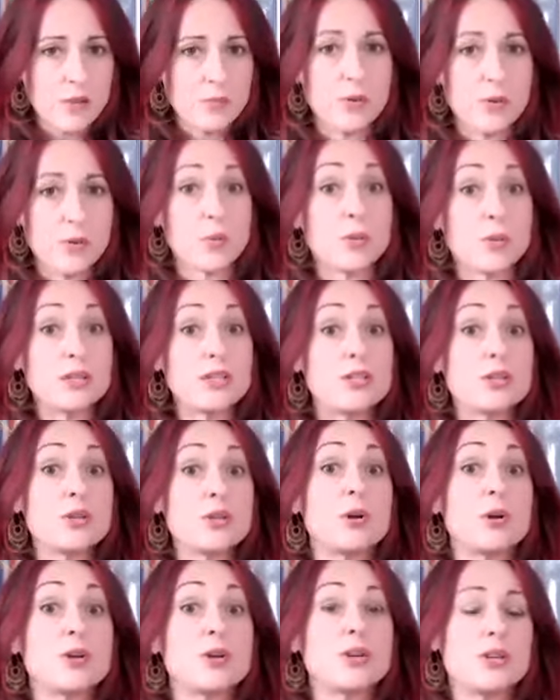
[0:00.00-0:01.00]
But what we
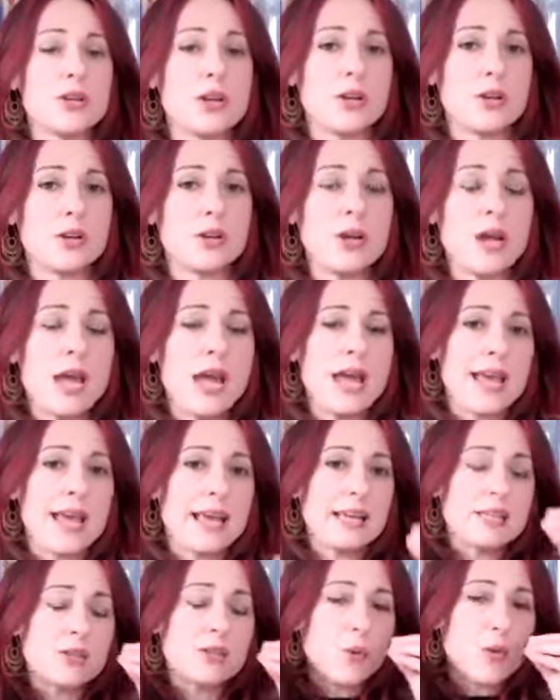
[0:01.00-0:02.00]
do want to know
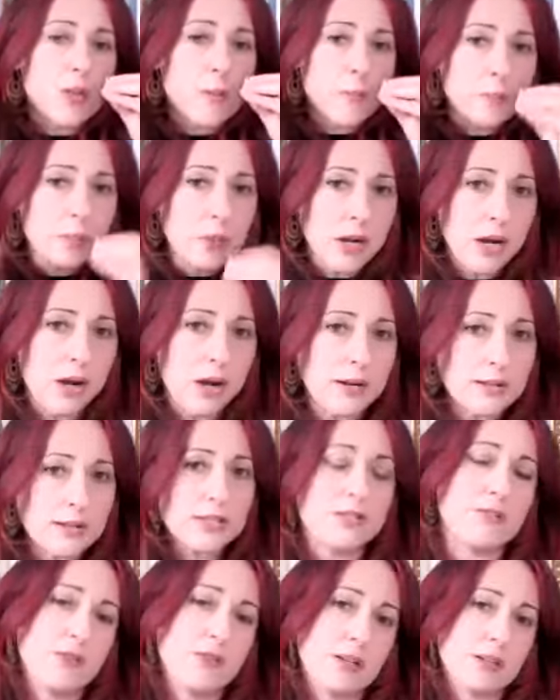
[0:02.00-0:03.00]
is the
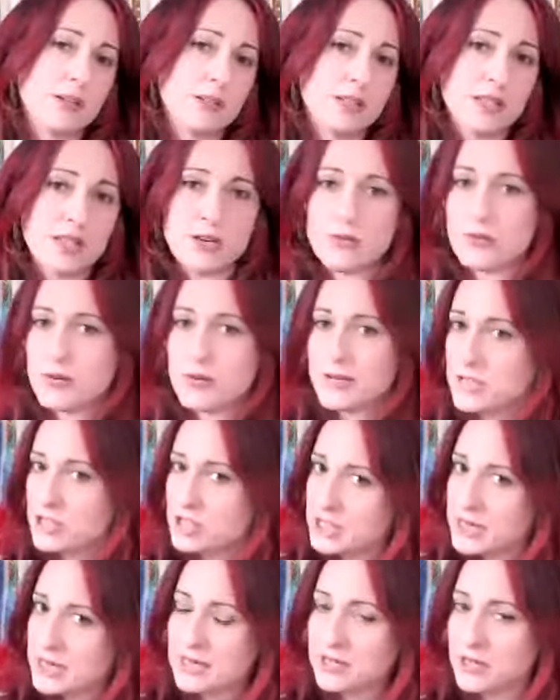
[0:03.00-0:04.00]
parts of us that are in
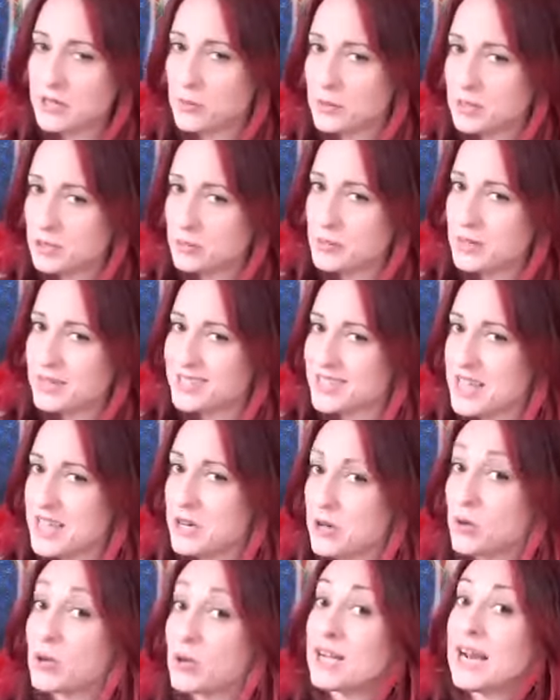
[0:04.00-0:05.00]
shadow, which means they're
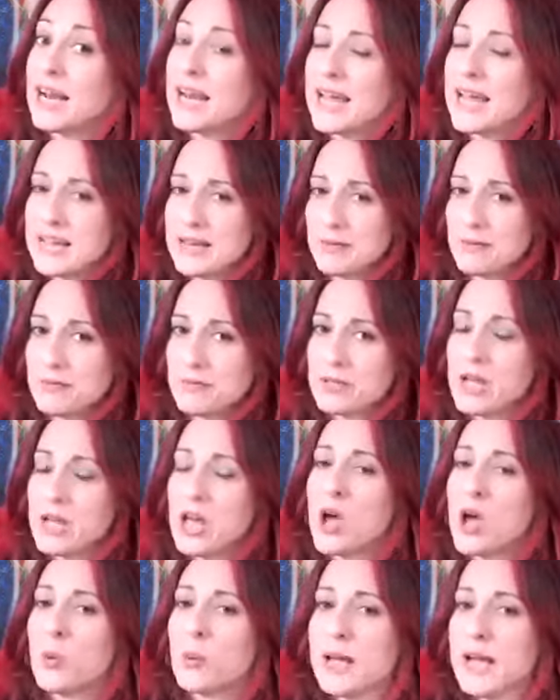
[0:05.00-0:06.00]
not claimed.
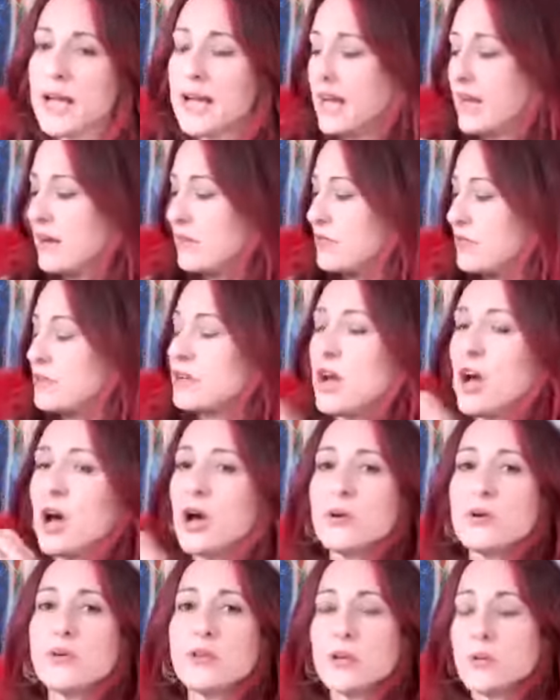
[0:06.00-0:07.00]
We haven't
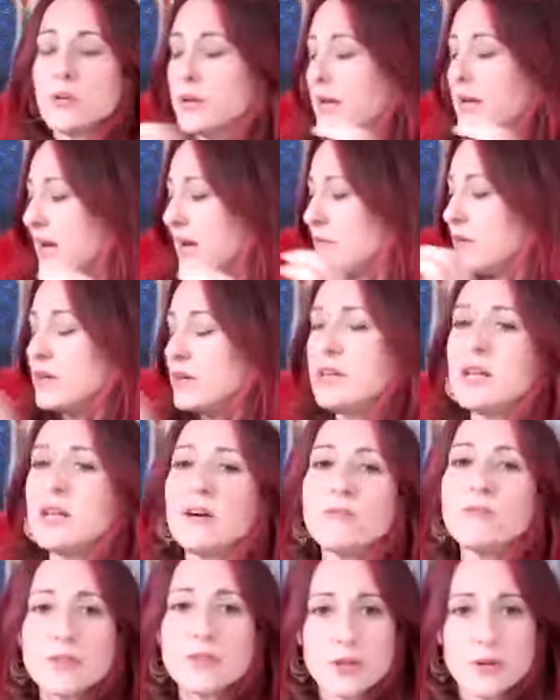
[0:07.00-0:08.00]
owned them. We haven't
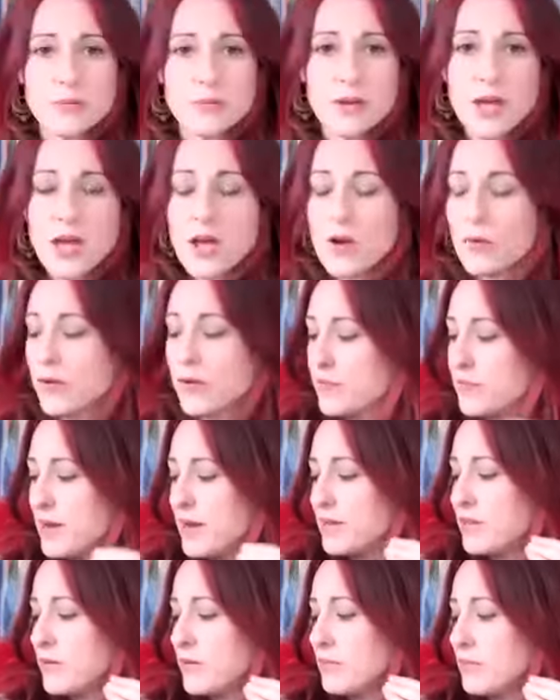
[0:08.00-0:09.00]
loved them. We've
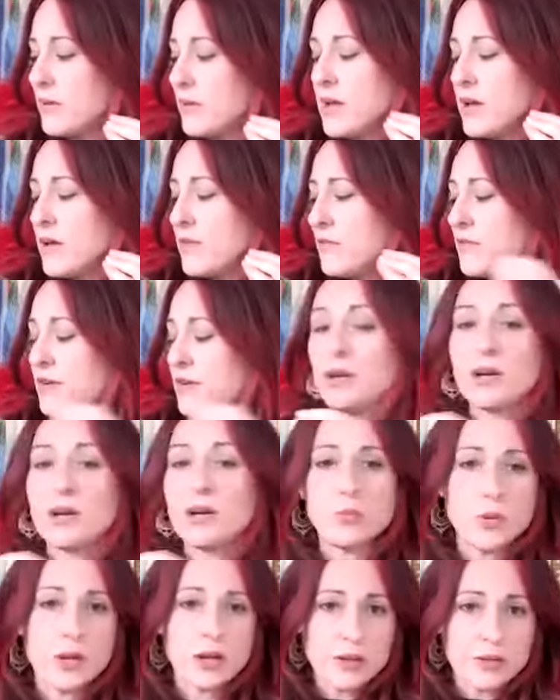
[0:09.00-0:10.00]
made them feel
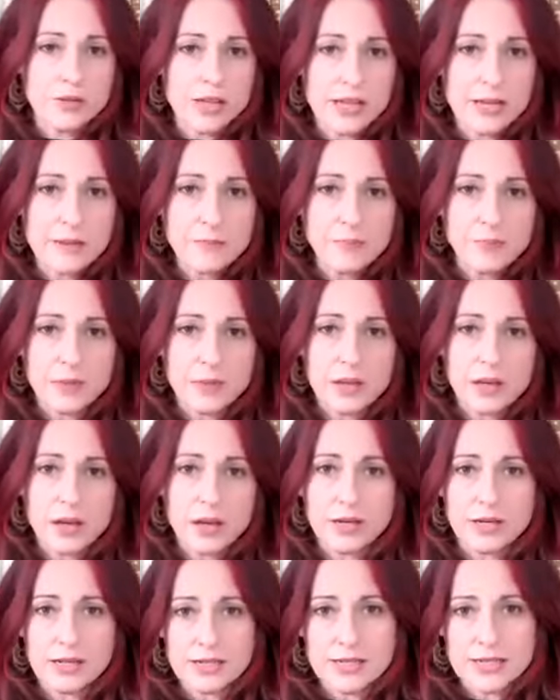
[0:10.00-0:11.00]
unworthy,
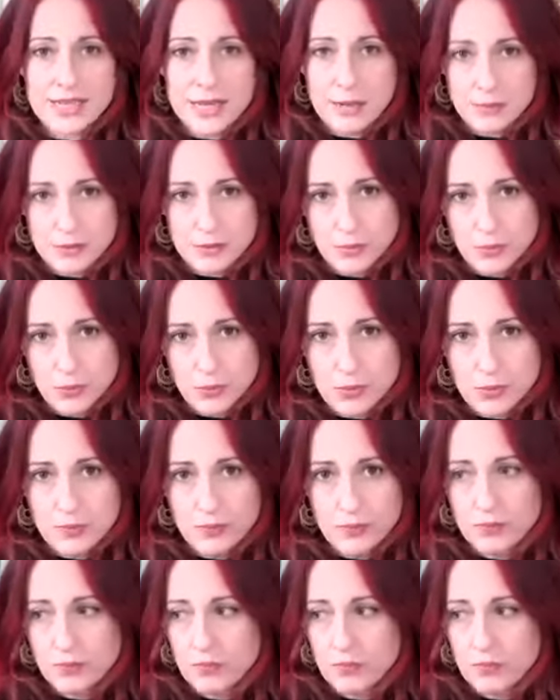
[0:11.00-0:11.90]
unacceptable.